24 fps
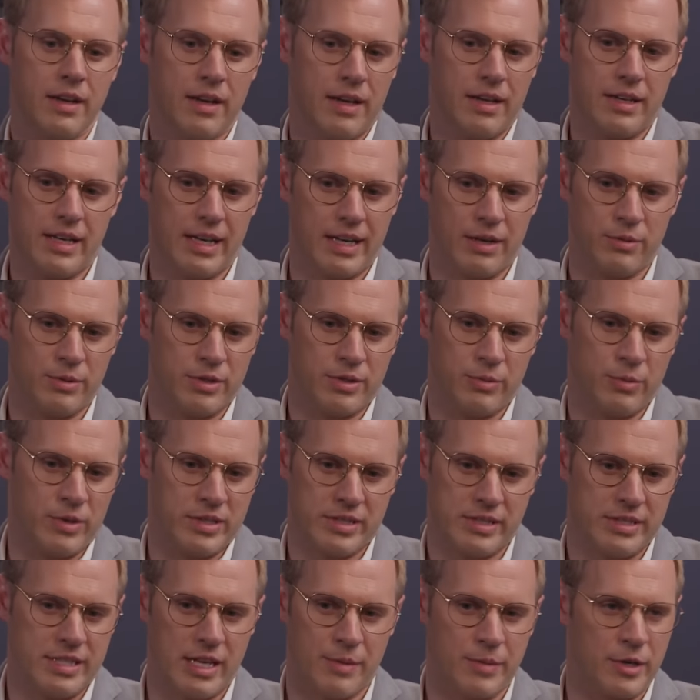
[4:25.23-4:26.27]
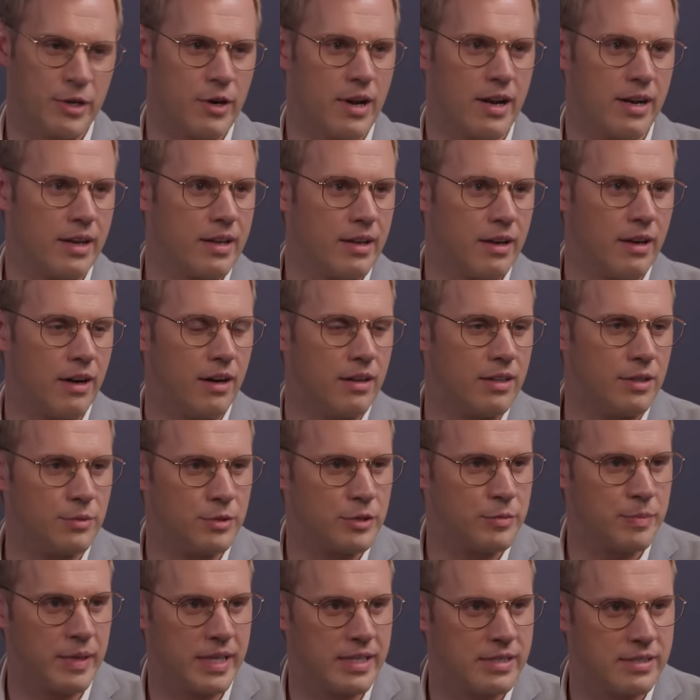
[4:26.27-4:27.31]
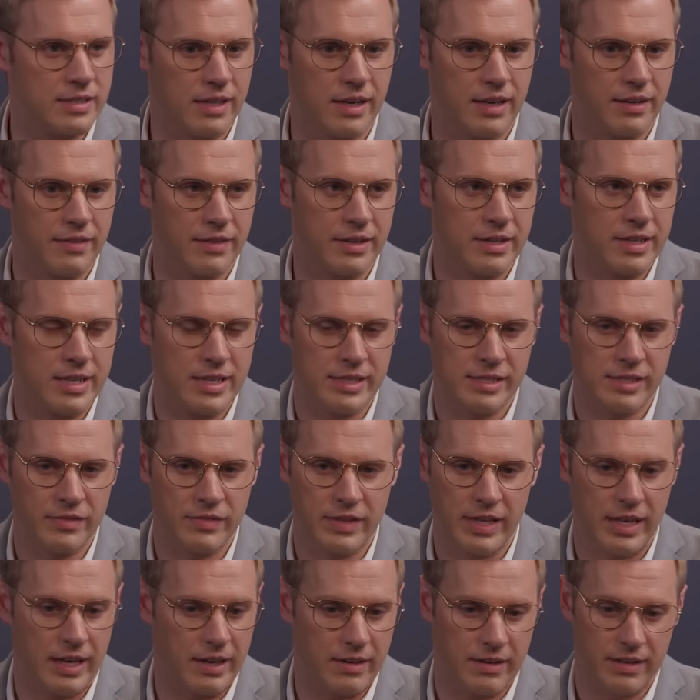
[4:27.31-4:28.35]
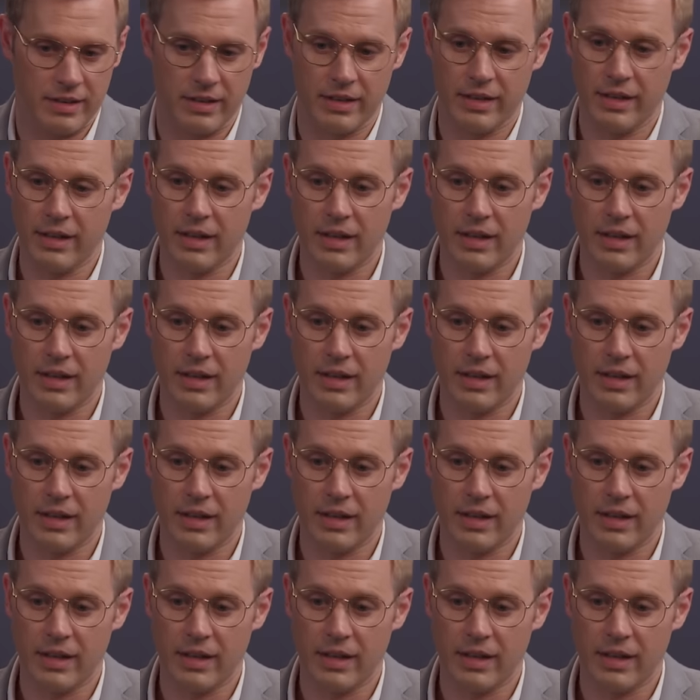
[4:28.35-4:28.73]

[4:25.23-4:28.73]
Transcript: And yeah, it wasn't democratic at all. It was based on the needs of the era